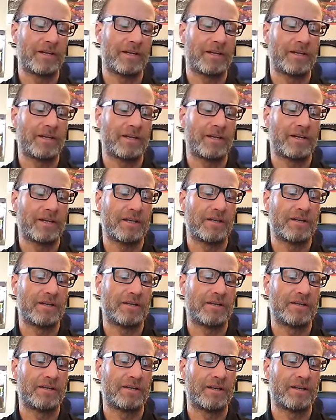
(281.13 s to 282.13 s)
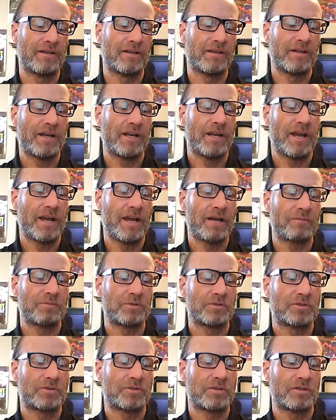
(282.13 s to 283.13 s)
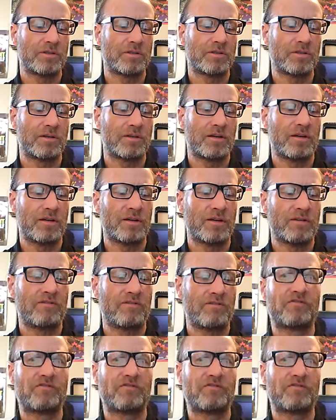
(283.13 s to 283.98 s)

a aperture of